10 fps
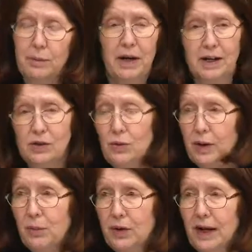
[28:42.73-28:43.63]
But I do
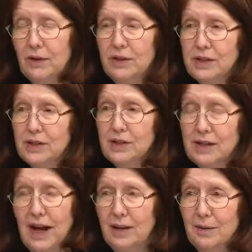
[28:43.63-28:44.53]
want to point out, this is
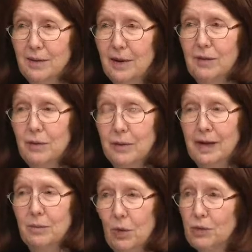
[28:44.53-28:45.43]
not
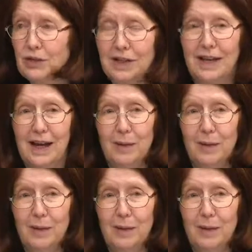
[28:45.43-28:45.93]
government mostly.